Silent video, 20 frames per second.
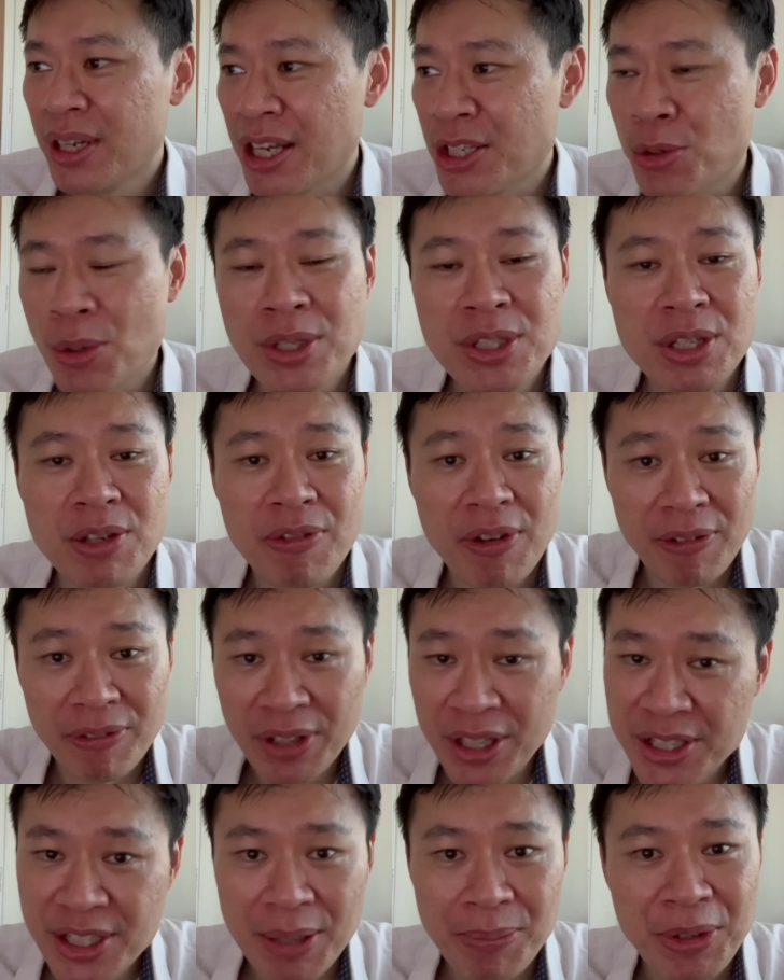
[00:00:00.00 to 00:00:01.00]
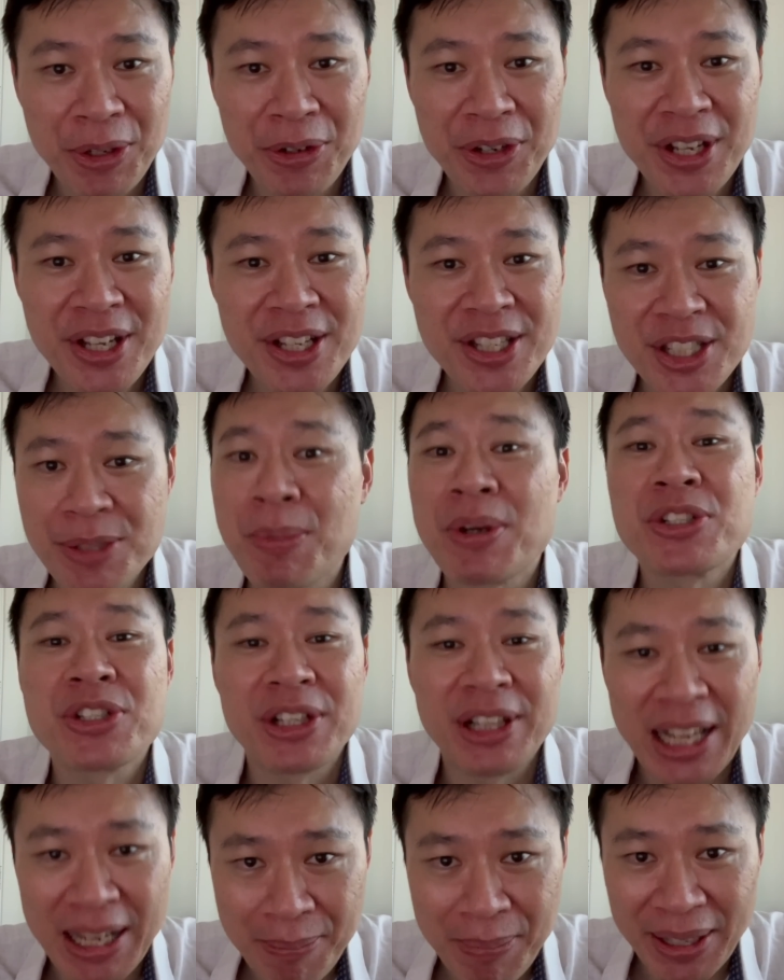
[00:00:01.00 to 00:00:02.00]
As always, if you have learned something already, smash the
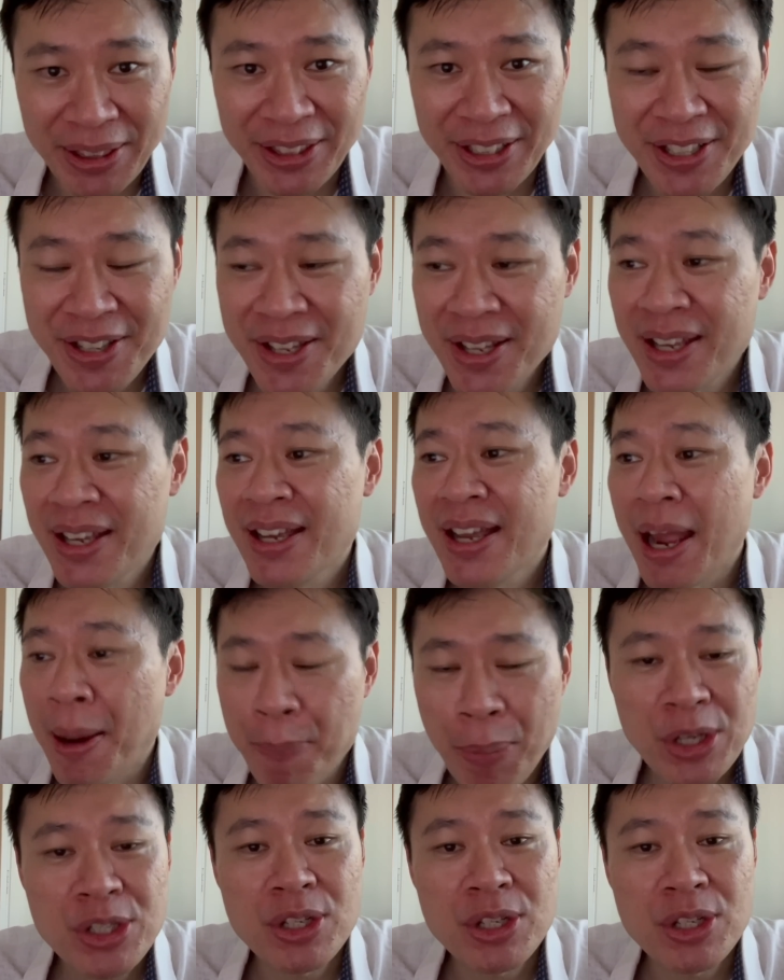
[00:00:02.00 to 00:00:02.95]
like button and press